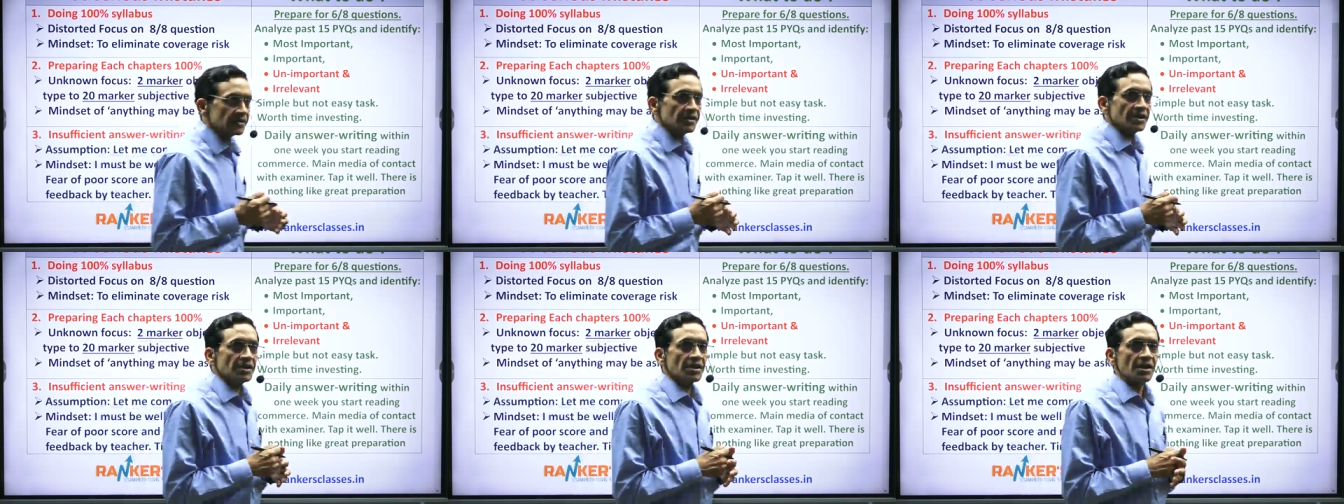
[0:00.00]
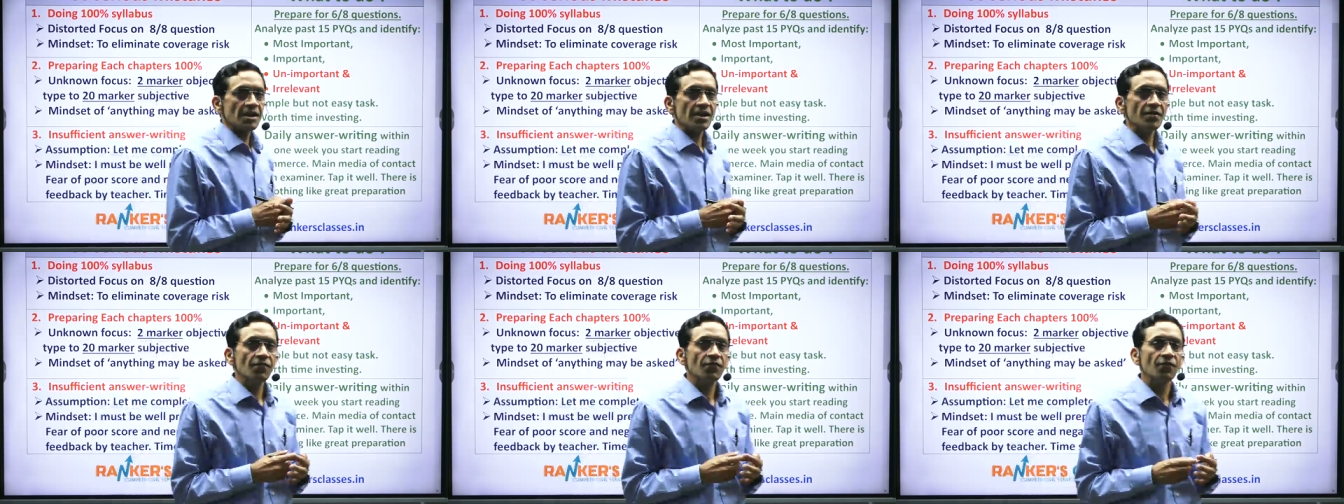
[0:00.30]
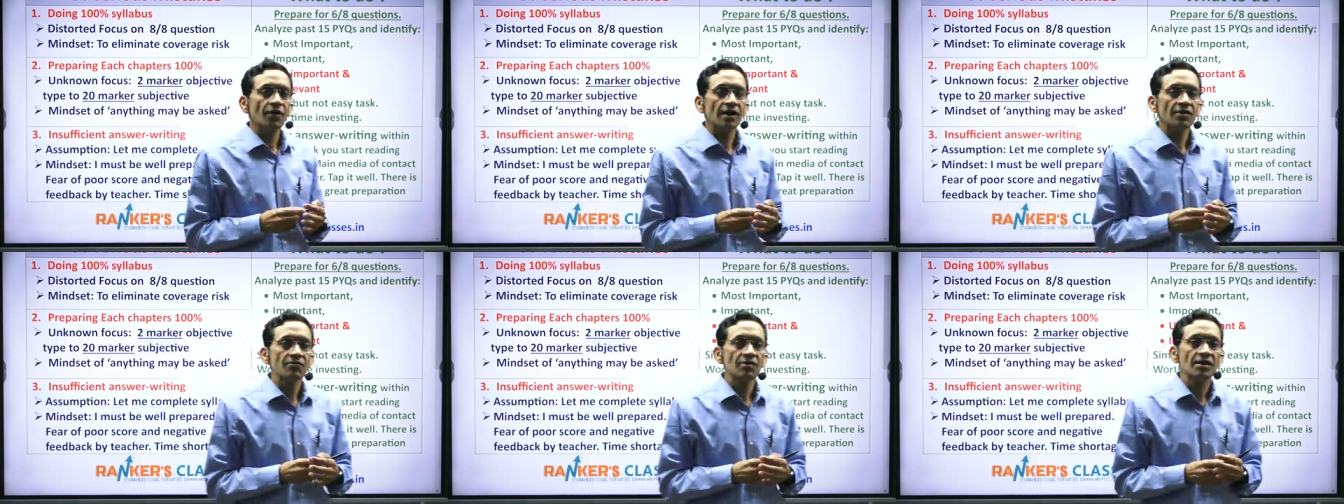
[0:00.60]
that if
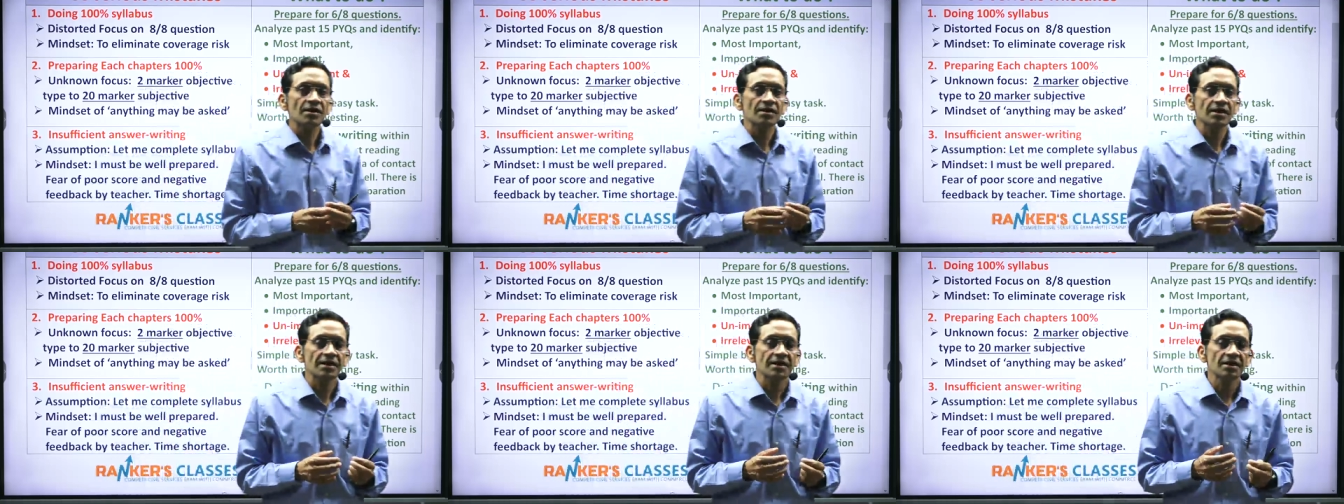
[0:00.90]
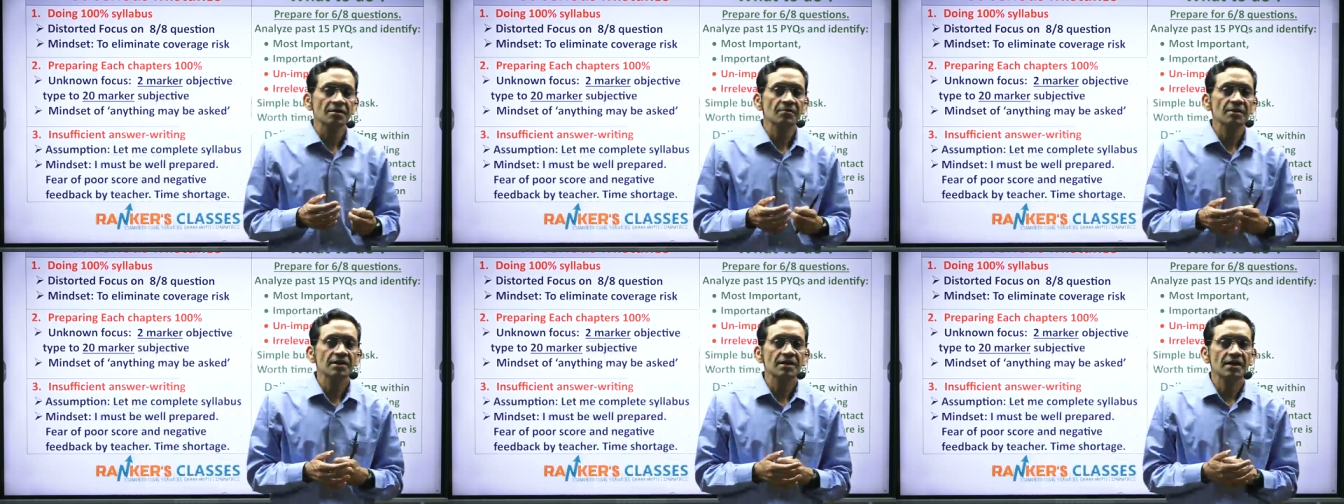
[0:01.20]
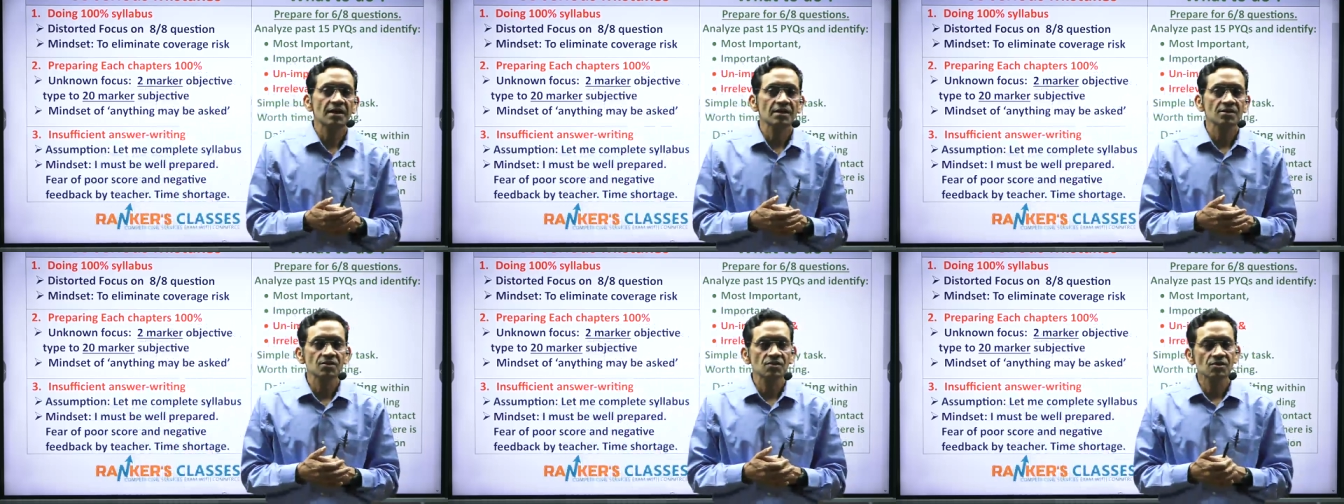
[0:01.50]
I will write my
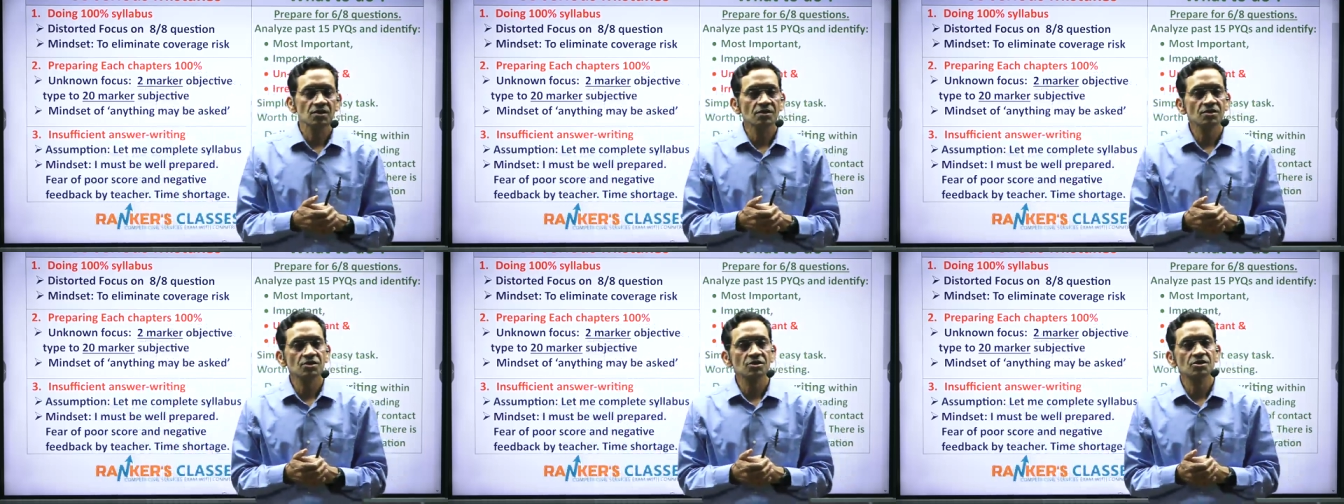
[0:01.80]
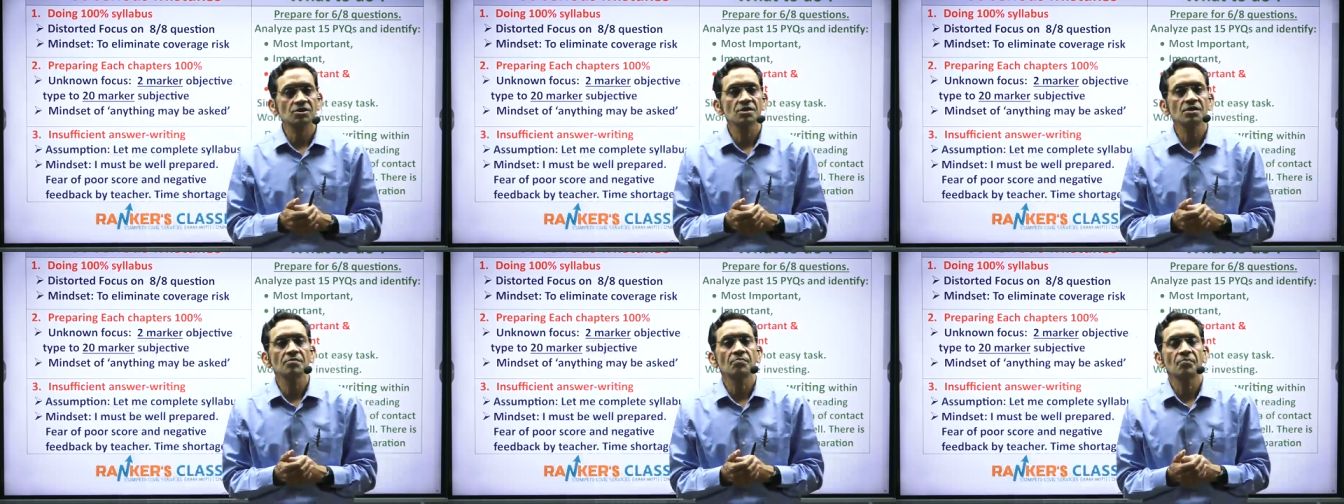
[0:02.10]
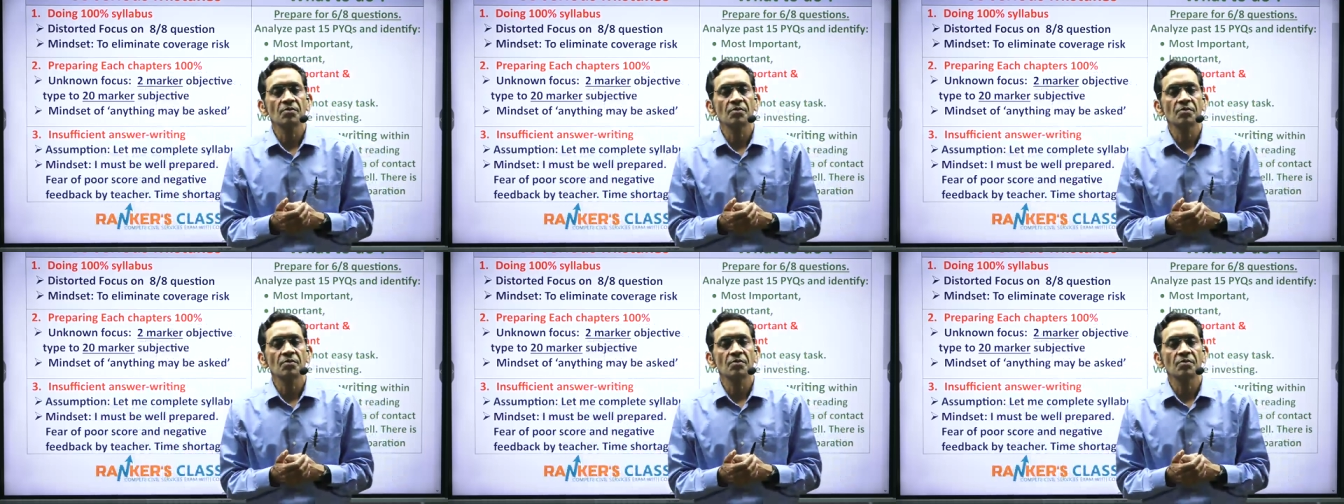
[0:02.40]
answers uh,